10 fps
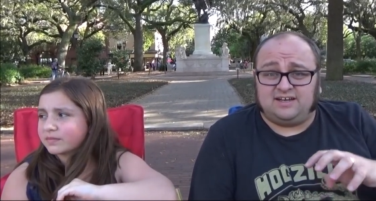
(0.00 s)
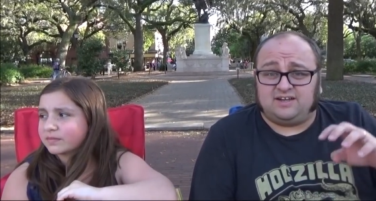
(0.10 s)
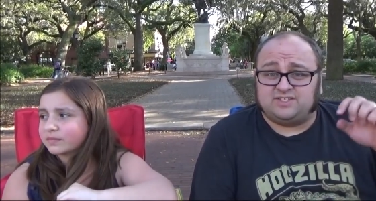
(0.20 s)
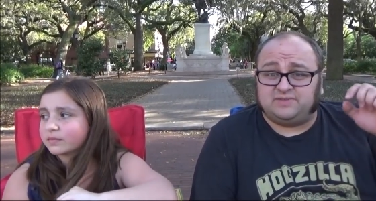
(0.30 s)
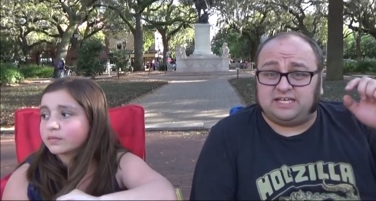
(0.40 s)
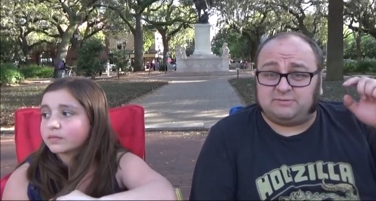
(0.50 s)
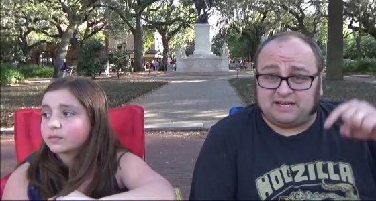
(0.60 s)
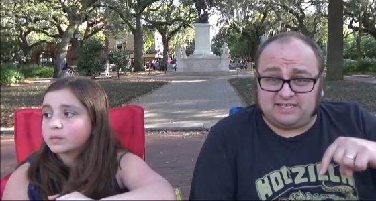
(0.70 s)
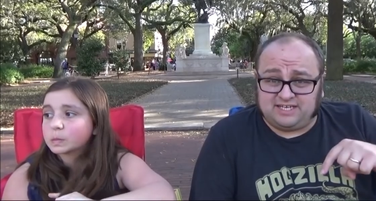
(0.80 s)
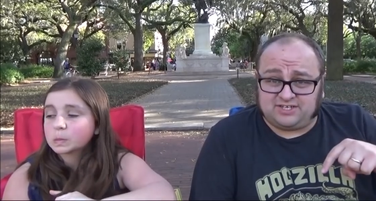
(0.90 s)
Speaker 1: Also, if you'd like to
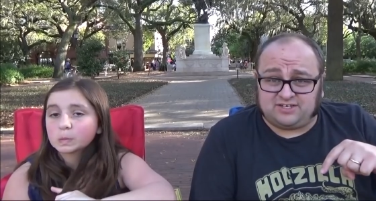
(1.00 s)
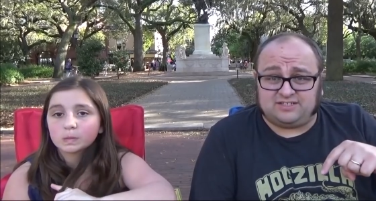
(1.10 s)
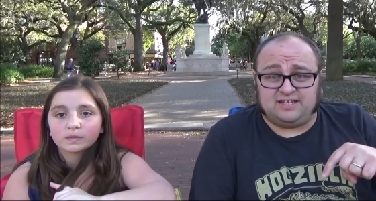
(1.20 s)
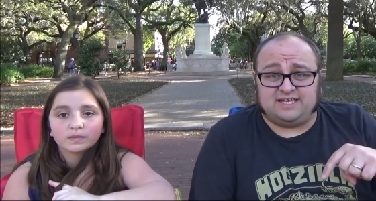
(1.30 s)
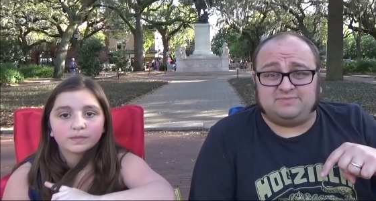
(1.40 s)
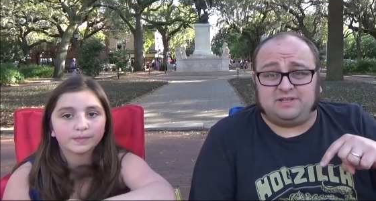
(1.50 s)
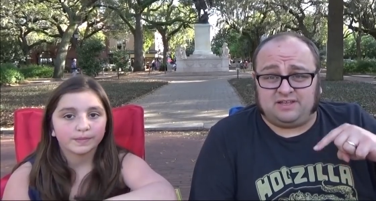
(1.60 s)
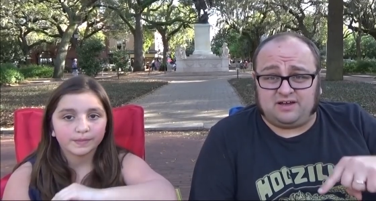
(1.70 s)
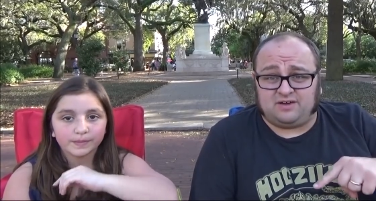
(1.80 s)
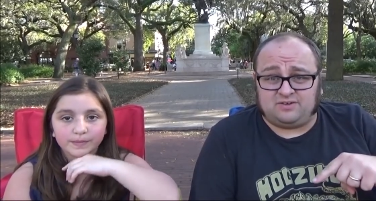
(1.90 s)
buy a t-shirt, the link's
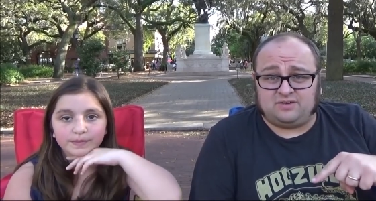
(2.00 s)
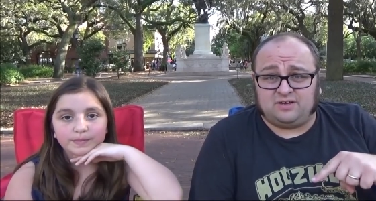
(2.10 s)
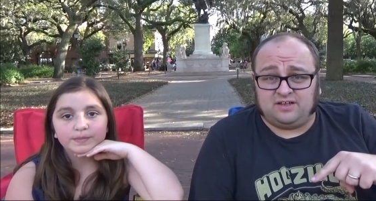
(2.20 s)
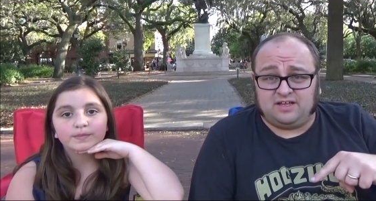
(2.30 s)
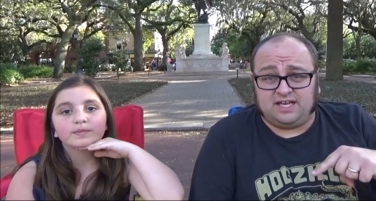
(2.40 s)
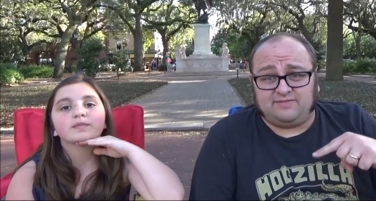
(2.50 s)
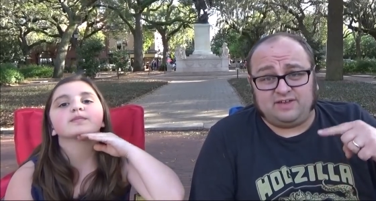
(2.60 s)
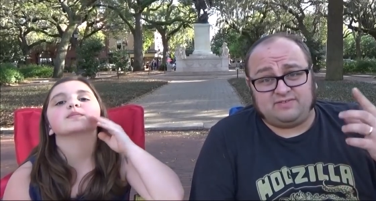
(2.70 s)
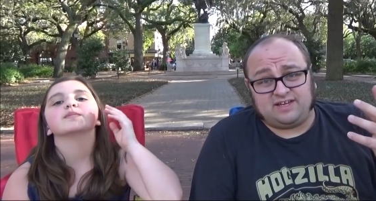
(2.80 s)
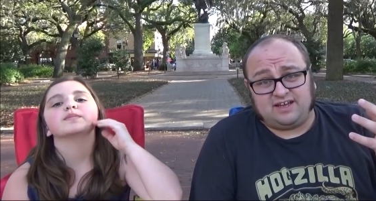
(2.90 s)
below. If
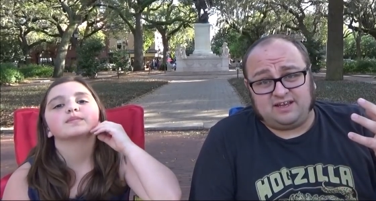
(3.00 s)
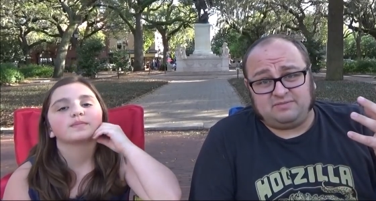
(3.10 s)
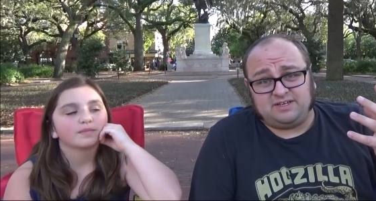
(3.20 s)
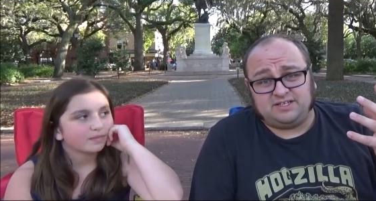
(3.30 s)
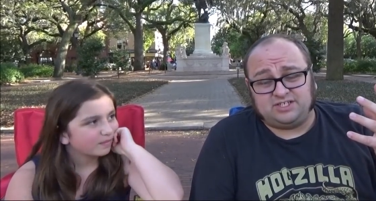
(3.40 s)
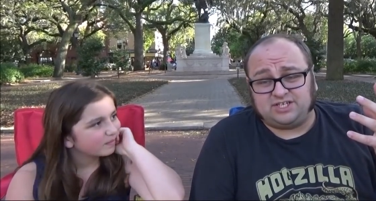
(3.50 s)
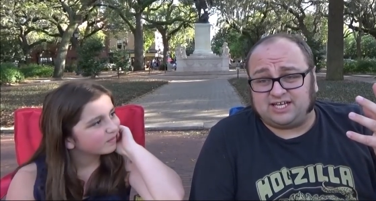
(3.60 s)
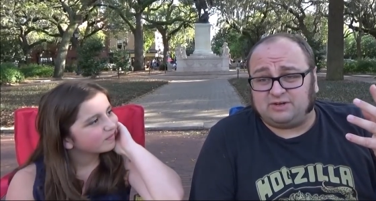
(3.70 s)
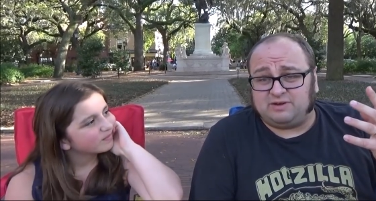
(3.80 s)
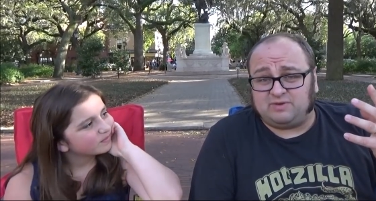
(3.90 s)
you have time,
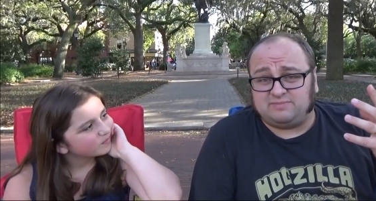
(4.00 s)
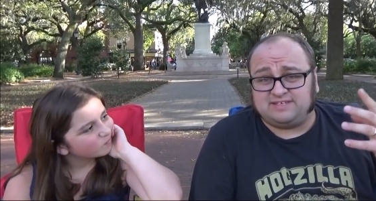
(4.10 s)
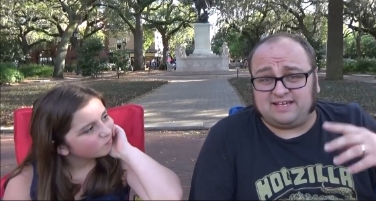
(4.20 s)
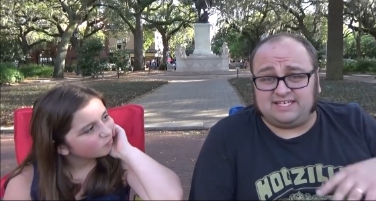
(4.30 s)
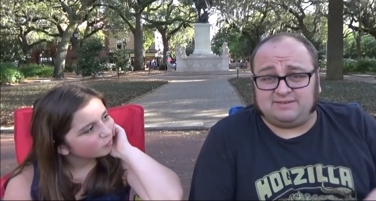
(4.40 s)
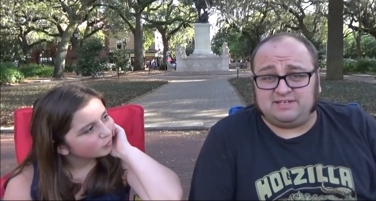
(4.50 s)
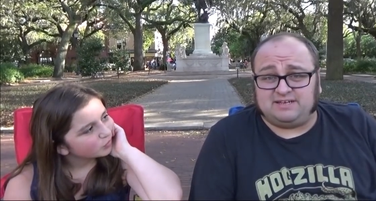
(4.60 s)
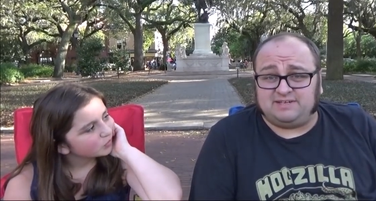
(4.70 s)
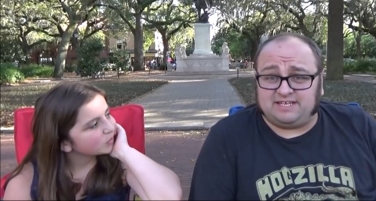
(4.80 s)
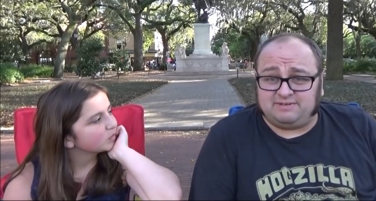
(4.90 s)
check out my website,
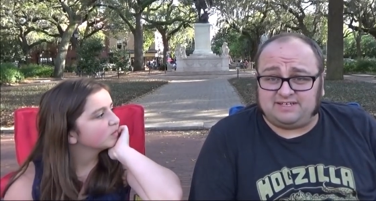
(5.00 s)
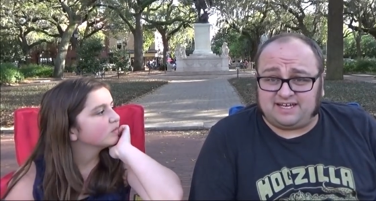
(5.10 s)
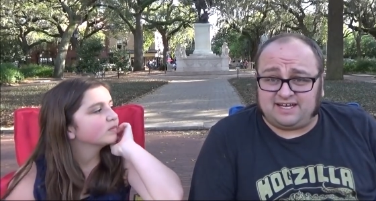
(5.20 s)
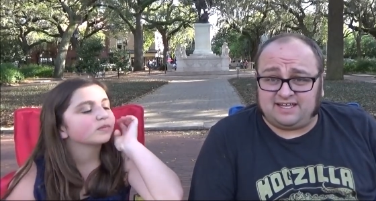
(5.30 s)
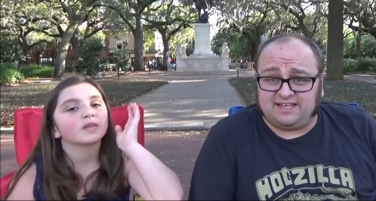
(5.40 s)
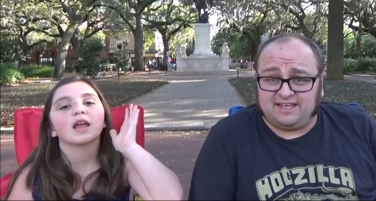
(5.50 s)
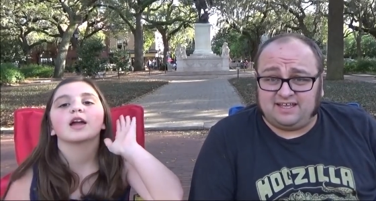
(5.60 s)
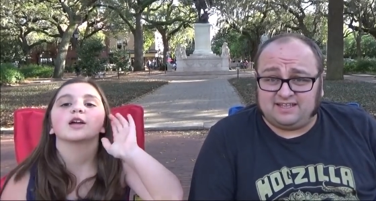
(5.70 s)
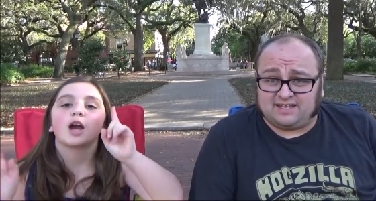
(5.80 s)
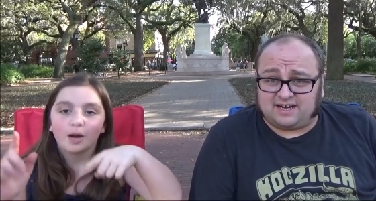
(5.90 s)

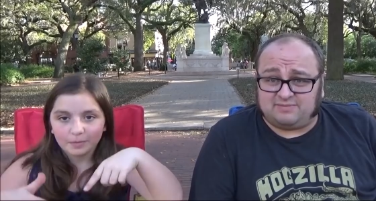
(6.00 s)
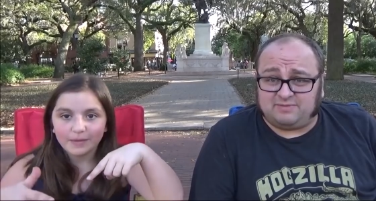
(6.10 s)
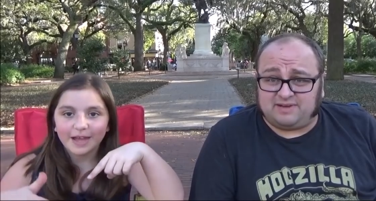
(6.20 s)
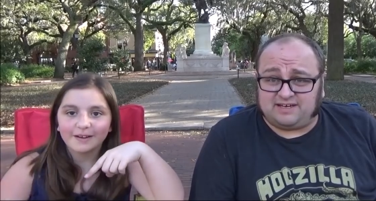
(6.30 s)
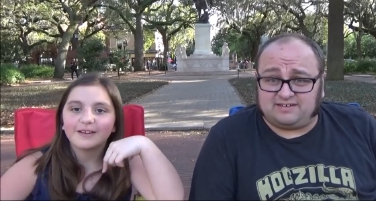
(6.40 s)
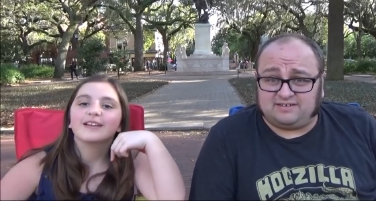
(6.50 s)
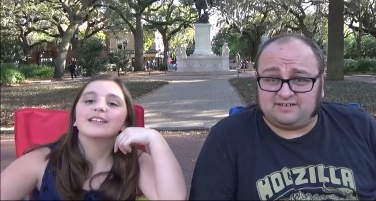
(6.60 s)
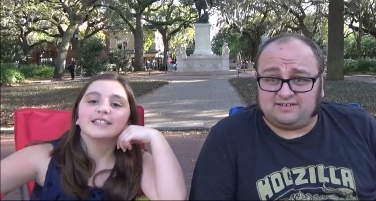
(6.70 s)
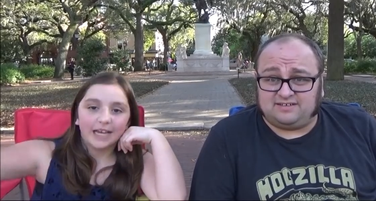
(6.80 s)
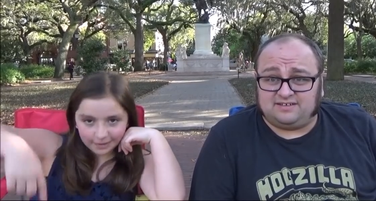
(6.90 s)

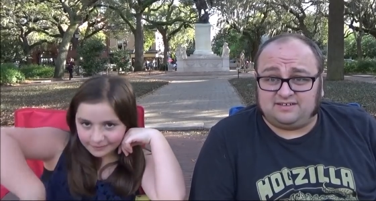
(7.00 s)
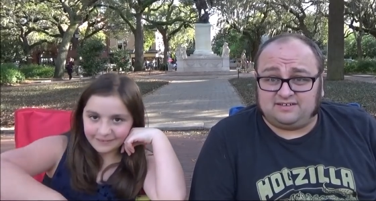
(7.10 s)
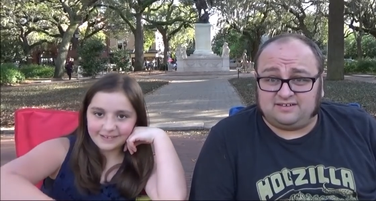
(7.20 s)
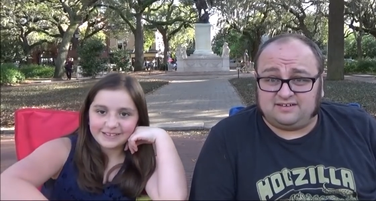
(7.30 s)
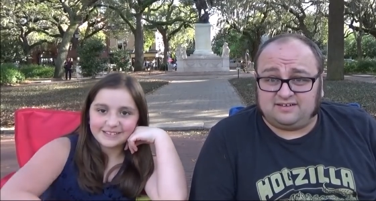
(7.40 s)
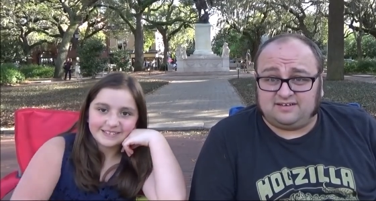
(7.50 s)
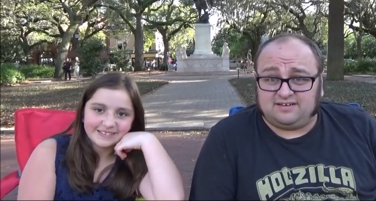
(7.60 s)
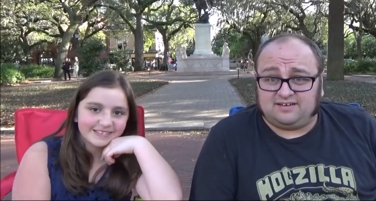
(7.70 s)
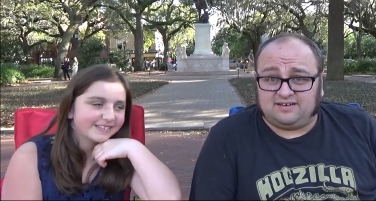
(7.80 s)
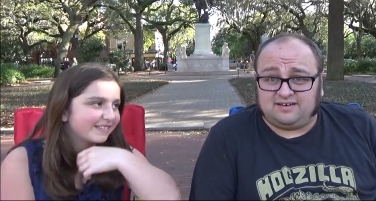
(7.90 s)

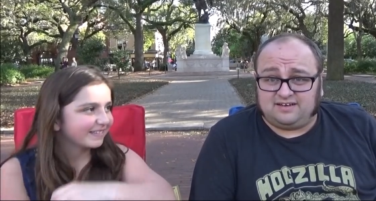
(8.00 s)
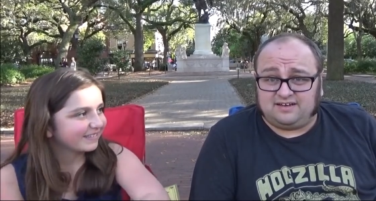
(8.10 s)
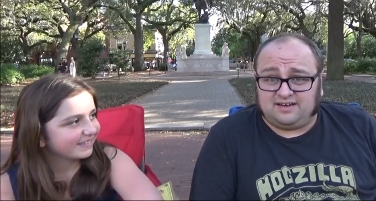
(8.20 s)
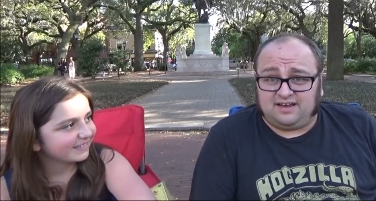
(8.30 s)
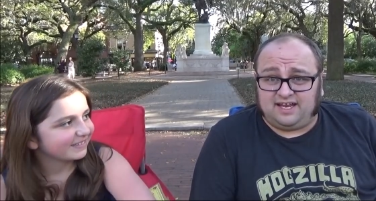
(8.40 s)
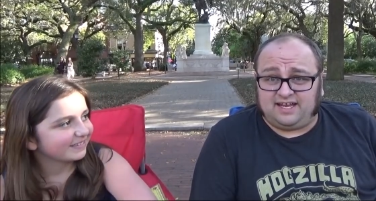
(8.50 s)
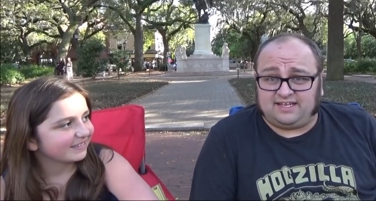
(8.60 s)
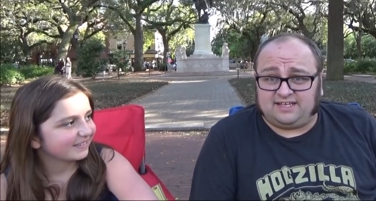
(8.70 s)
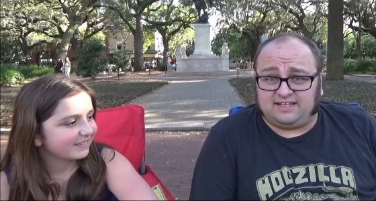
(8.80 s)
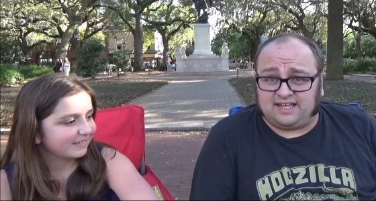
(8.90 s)
www.carpetbagger.org.
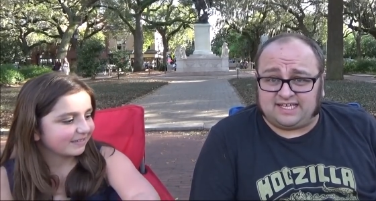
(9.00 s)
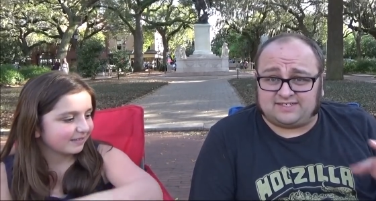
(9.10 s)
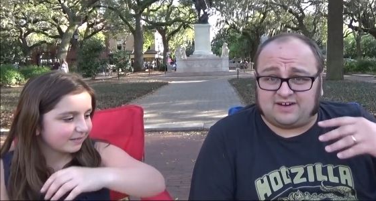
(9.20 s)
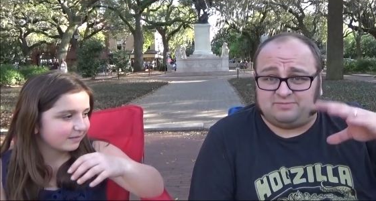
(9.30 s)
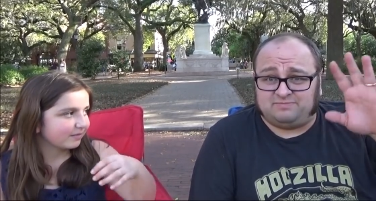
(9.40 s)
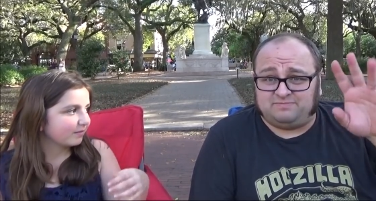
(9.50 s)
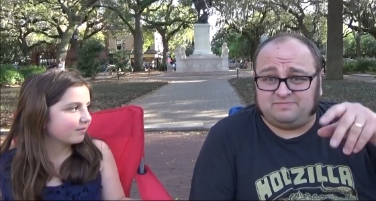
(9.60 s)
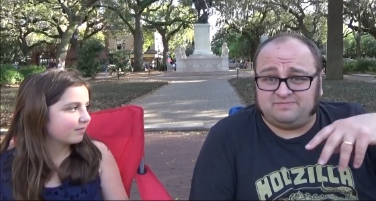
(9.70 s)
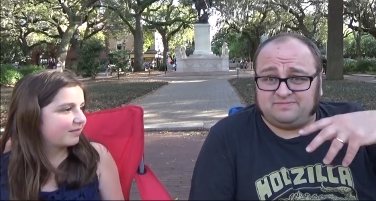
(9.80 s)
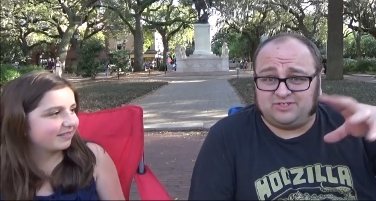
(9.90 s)
And uh, like, subscribe,
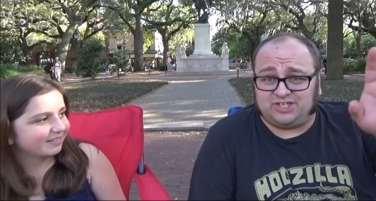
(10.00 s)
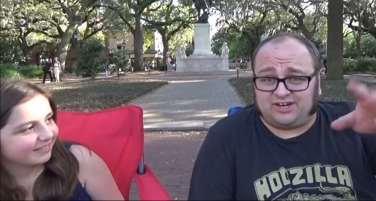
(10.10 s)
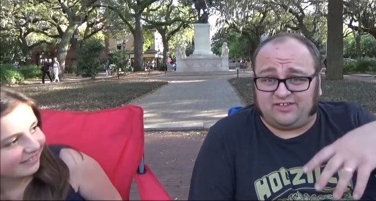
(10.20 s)
share